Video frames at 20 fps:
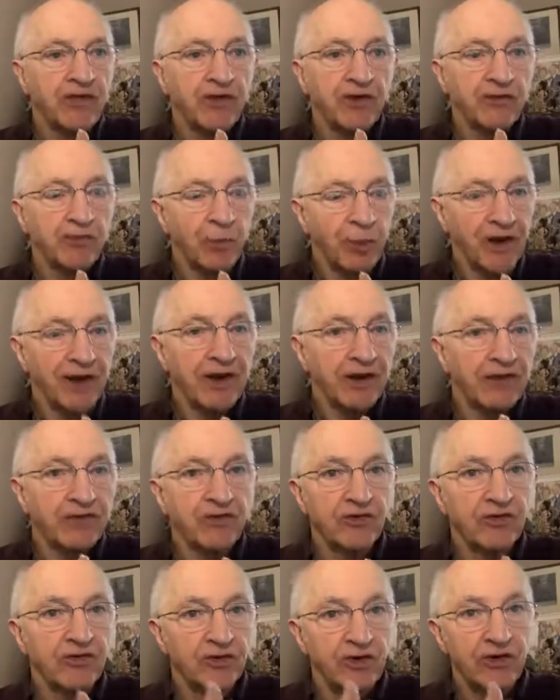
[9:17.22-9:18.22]
as well
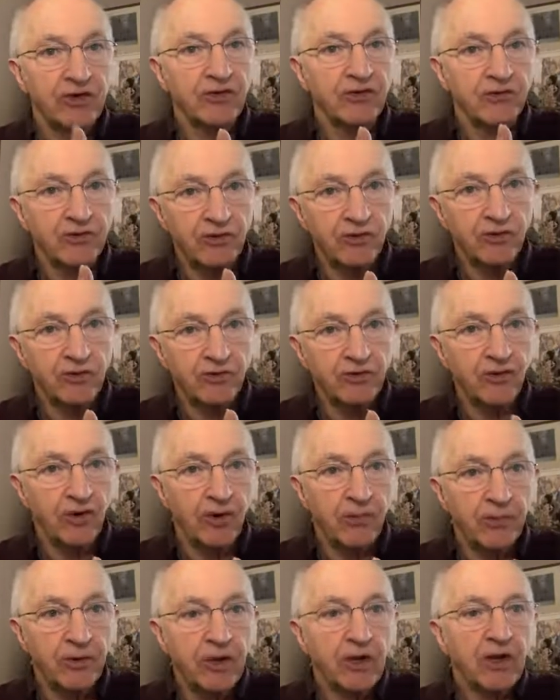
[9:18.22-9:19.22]
as that can do the
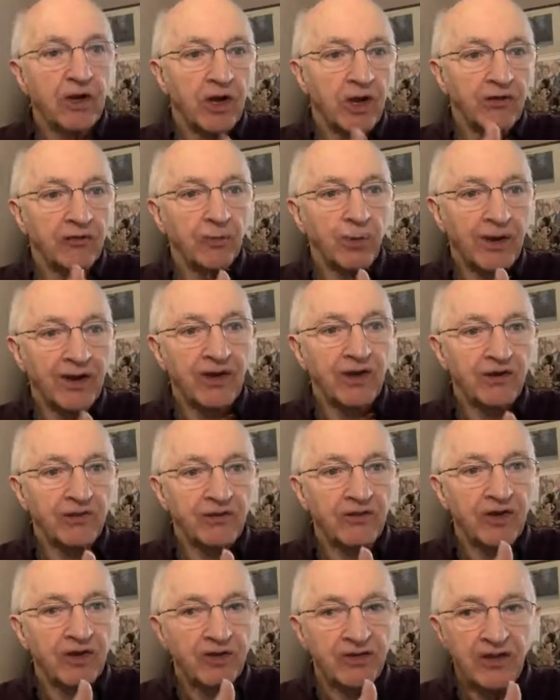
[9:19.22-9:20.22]
job, as well
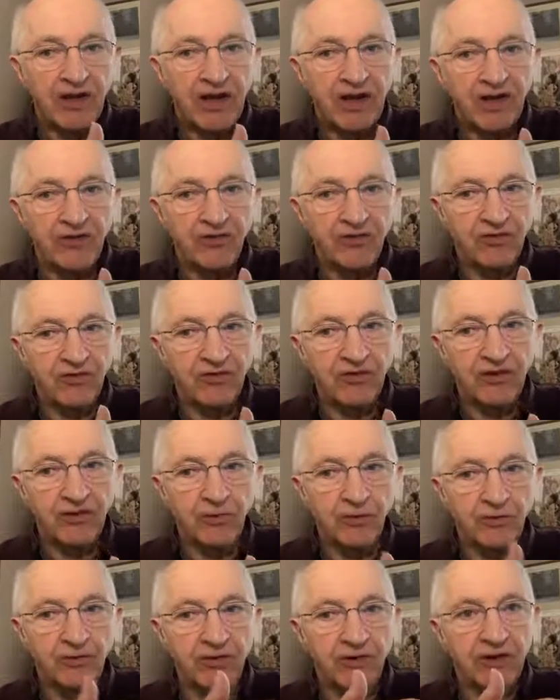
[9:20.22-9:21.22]
as that has the
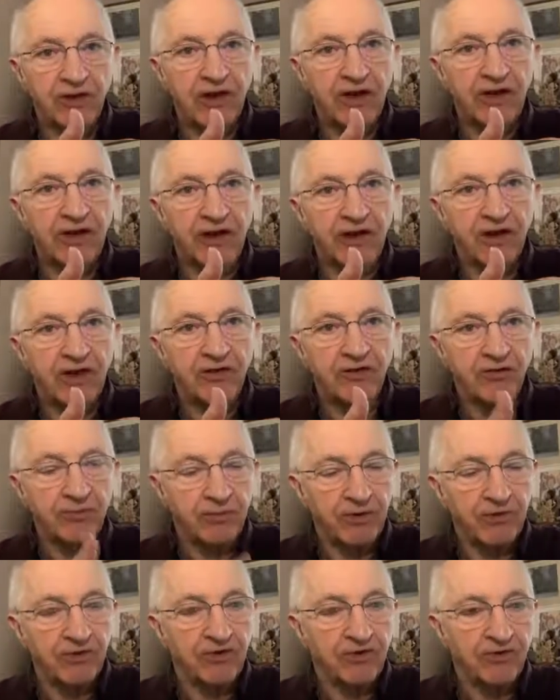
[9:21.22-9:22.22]
skills and
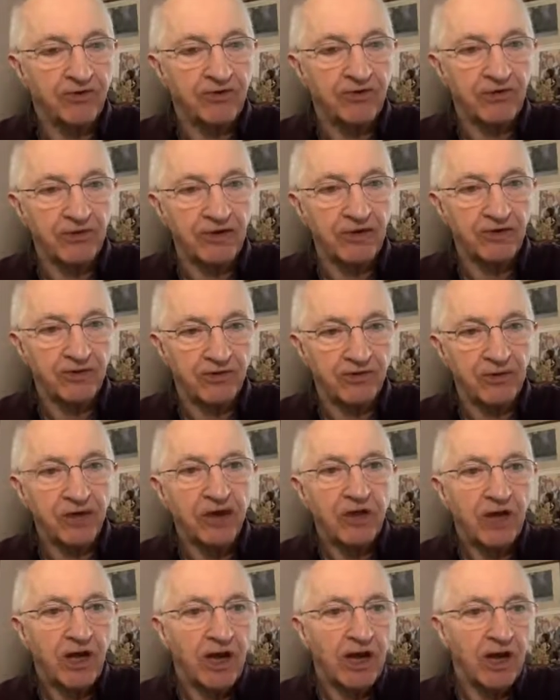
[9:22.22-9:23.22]
experience needed,
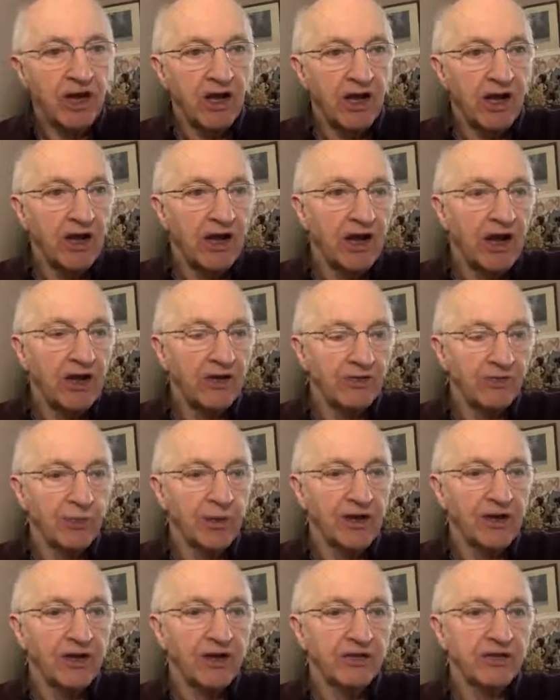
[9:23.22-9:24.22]
as
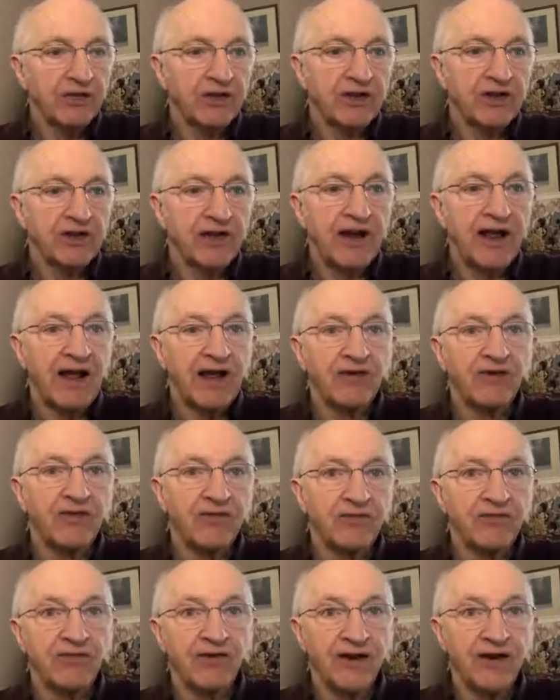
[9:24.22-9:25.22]
well as can add
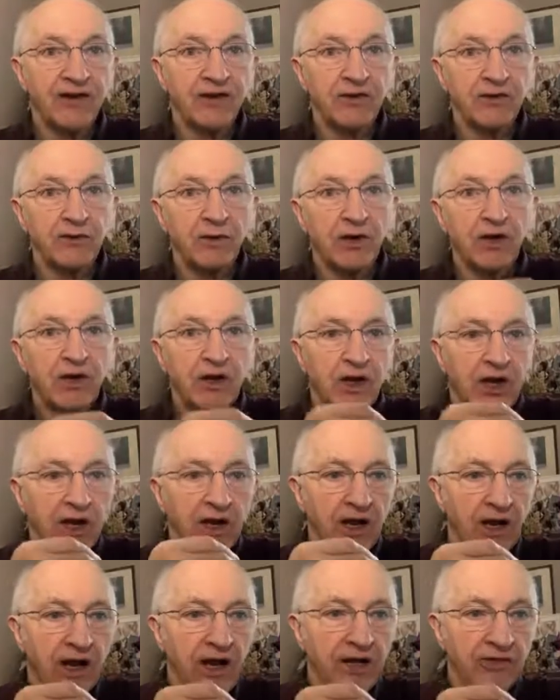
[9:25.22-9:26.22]
the value
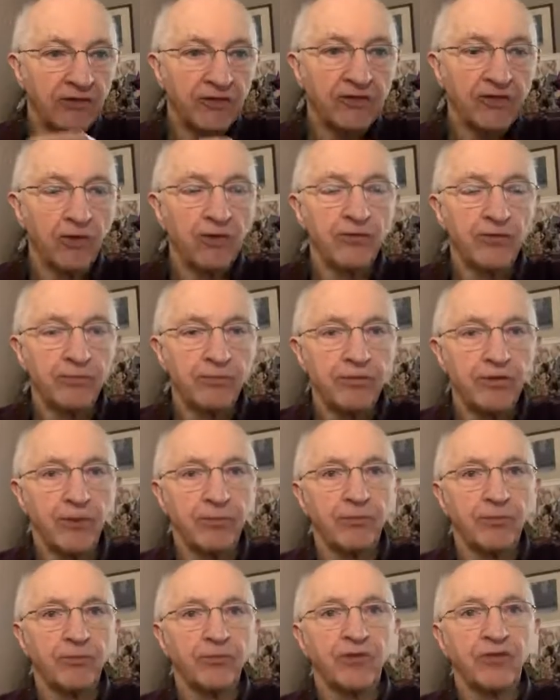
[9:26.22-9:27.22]
and solve the
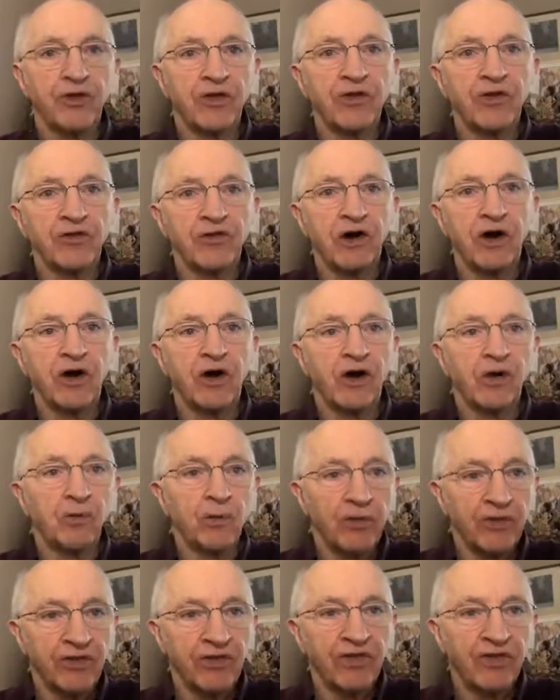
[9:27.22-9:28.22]
problems that there are
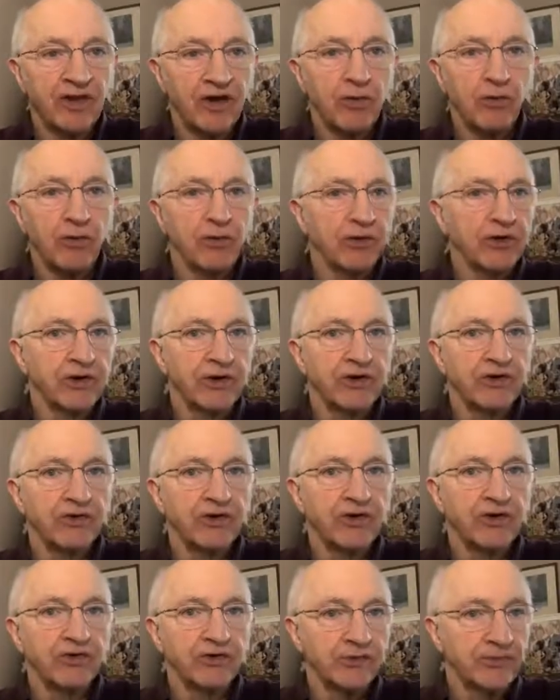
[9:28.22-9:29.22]
within that
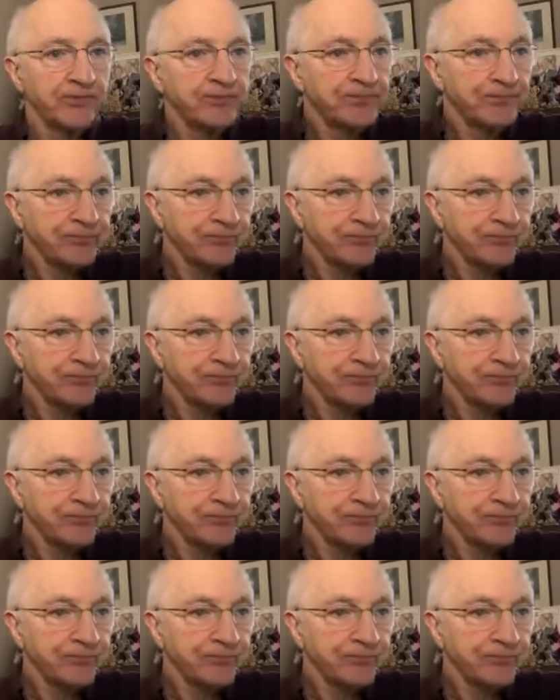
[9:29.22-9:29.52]
organisation.